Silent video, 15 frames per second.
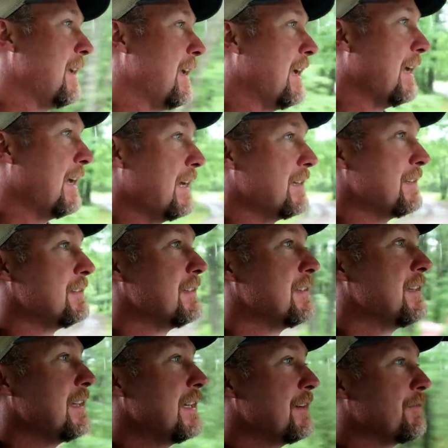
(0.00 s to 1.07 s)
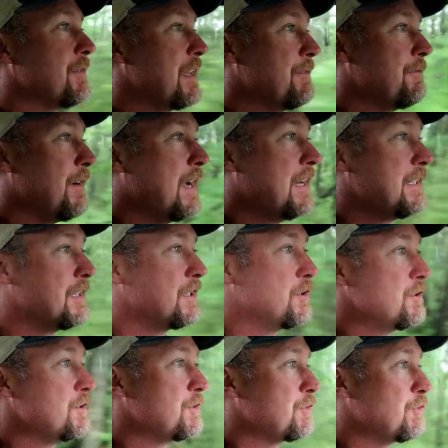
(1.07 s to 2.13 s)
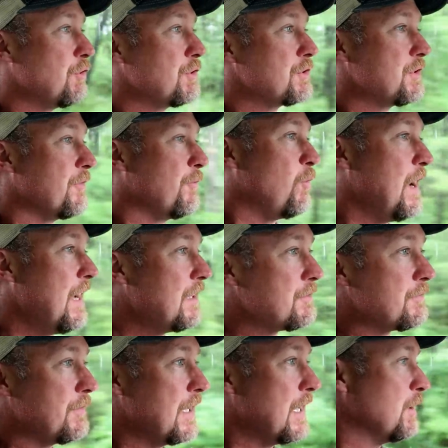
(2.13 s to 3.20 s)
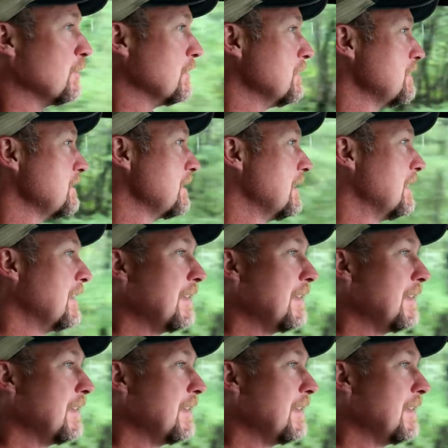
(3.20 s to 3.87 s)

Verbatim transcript: and if they find a good source of wildflowers,